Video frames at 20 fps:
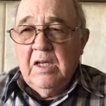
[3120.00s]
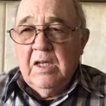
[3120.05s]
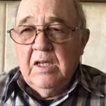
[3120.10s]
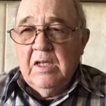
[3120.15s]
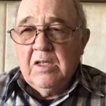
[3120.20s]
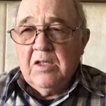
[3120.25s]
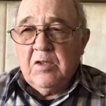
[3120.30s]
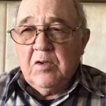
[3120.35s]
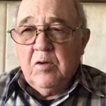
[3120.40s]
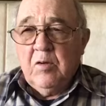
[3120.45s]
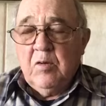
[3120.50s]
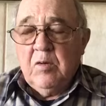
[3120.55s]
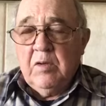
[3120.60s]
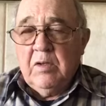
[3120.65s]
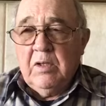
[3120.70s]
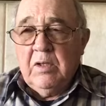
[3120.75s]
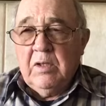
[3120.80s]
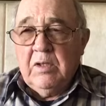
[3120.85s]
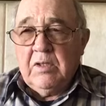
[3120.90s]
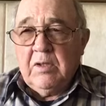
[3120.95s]
so
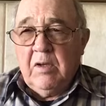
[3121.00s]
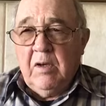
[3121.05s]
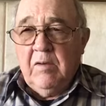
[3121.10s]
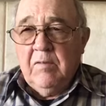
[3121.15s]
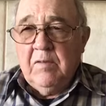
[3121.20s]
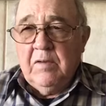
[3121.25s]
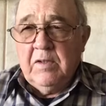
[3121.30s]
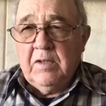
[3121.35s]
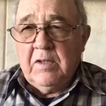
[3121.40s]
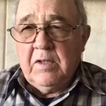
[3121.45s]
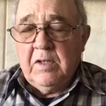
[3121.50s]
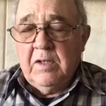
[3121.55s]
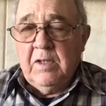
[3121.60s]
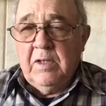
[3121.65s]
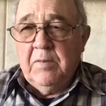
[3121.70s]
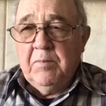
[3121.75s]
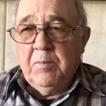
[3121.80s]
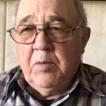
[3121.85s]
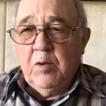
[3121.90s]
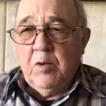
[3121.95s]
it's obviously
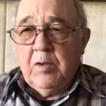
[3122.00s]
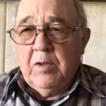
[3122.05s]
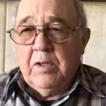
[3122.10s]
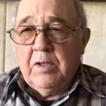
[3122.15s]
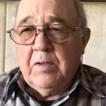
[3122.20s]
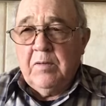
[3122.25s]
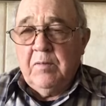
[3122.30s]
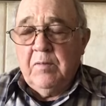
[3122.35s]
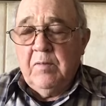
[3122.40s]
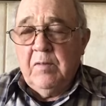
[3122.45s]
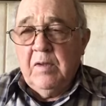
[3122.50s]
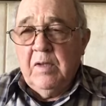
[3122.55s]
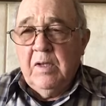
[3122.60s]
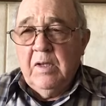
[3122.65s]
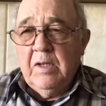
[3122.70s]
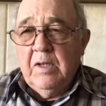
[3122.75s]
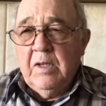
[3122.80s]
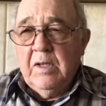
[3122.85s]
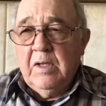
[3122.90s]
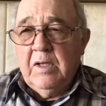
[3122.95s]
important to
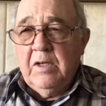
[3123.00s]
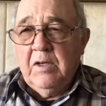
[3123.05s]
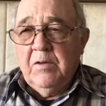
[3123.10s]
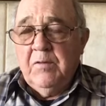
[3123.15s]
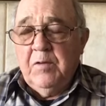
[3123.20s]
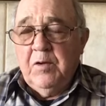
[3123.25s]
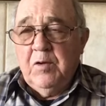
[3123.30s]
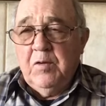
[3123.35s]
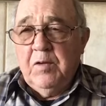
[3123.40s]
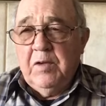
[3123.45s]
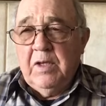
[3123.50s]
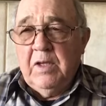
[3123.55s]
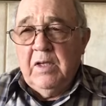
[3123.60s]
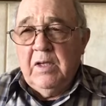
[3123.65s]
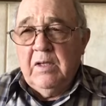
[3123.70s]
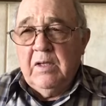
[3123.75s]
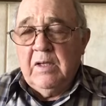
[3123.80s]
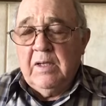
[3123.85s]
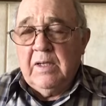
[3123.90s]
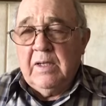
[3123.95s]
interview
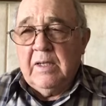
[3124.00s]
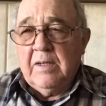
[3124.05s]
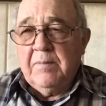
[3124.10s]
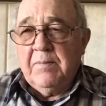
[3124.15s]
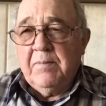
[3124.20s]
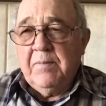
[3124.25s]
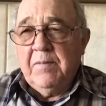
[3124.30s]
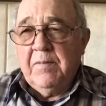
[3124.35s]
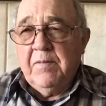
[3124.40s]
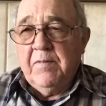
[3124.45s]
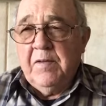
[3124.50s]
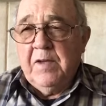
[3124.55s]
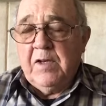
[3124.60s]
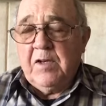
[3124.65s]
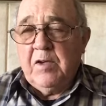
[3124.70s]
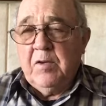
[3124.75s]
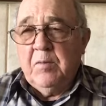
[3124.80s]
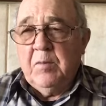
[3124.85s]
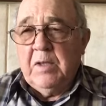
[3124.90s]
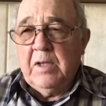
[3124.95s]
the
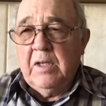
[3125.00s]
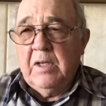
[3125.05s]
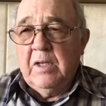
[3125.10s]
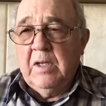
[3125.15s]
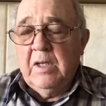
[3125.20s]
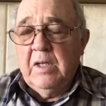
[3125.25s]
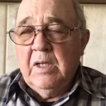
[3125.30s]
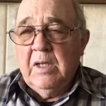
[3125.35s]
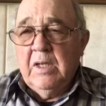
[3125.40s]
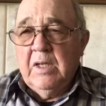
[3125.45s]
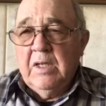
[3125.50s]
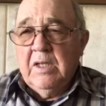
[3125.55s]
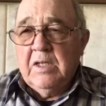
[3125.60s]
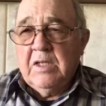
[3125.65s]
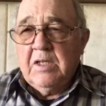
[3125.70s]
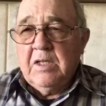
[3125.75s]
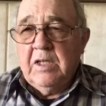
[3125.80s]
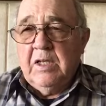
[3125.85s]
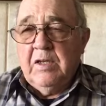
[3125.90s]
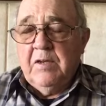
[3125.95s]
victim and
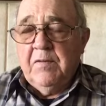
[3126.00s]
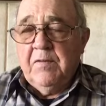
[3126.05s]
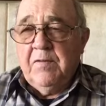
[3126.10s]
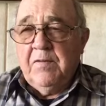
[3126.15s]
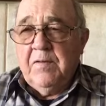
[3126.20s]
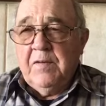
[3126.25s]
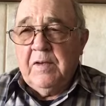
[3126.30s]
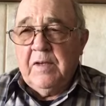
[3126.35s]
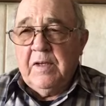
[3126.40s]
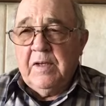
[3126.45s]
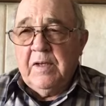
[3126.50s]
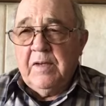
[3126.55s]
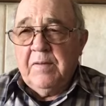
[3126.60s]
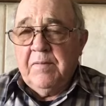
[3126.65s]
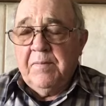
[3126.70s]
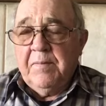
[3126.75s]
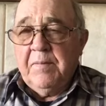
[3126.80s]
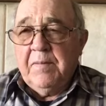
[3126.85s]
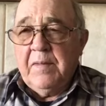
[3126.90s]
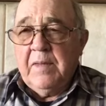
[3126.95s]
see if
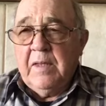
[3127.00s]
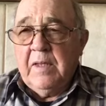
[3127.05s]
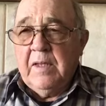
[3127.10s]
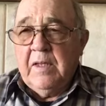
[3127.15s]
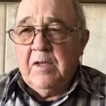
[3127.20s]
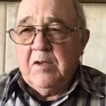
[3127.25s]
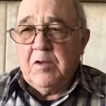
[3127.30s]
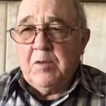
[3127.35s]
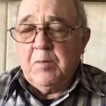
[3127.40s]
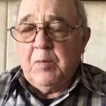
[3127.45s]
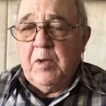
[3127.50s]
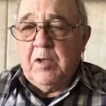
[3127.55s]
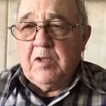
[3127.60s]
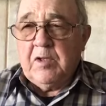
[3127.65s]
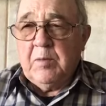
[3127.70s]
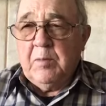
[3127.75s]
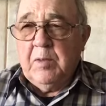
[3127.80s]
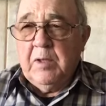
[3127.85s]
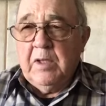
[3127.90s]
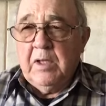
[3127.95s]
there's a
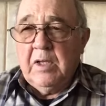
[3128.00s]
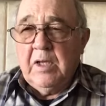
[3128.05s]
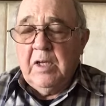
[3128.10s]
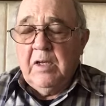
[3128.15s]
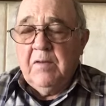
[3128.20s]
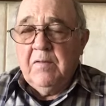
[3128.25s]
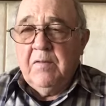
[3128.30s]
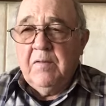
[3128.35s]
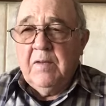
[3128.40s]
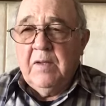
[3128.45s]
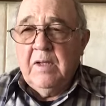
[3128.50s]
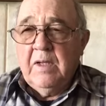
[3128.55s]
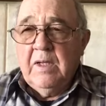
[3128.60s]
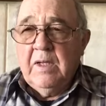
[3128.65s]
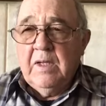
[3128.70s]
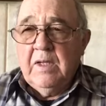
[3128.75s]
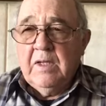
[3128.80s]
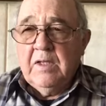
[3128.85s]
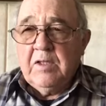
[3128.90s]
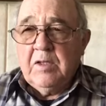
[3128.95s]
possibility of
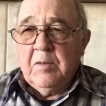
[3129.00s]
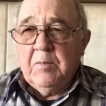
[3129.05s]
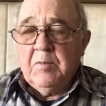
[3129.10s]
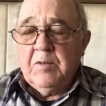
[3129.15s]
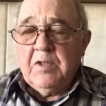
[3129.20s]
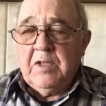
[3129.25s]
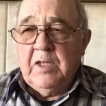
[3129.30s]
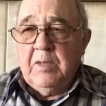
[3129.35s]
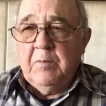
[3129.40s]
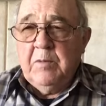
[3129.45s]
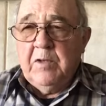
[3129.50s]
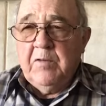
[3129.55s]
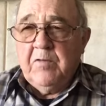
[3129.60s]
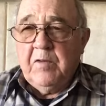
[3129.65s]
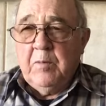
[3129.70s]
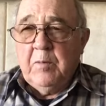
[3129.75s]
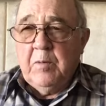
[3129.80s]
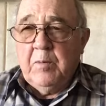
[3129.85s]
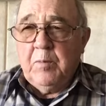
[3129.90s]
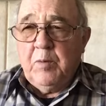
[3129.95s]
some semen
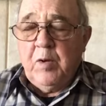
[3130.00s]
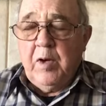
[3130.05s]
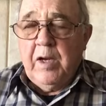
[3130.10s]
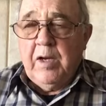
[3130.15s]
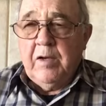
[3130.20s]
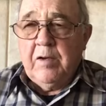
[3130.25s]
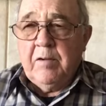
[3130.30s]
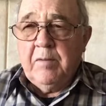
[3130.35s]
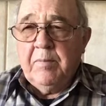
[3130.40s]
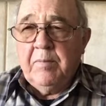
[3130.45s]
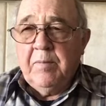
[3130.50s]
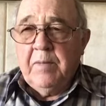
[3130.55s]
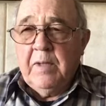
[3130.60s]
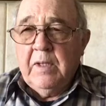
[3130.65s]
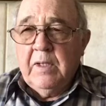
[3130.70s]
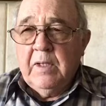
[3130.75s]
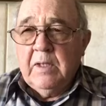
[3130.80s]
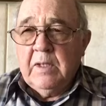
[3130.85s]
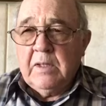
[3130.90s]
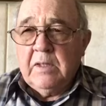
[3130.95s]
from a prior
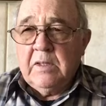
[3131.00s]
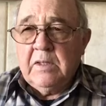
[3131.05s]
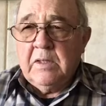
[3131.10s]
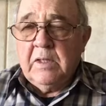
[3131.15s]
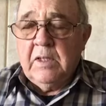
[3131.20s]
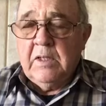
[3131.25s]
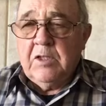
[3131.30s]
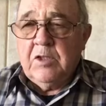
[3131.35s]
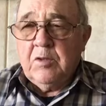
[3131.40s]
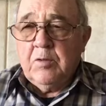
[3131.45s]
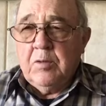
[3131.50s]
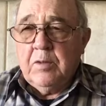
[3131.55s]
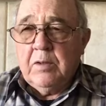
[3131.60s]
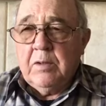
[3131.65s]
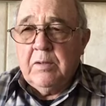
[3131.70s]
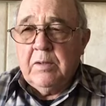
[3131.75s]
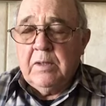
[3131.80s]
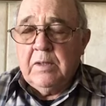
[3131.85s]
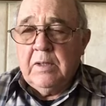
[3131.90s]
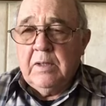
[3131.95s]
consensual
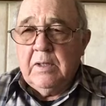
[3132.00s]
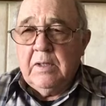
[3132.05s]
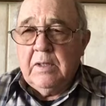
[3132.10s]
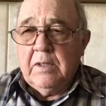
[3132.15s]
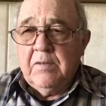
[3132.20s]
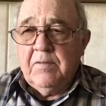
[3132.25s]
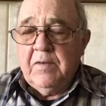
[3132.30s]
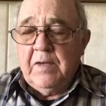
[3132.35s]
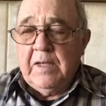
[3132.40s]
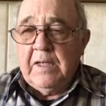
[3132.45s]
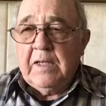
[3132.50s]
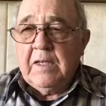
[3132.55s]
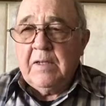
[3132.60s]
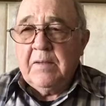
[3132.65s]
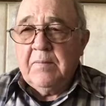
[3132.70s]
event.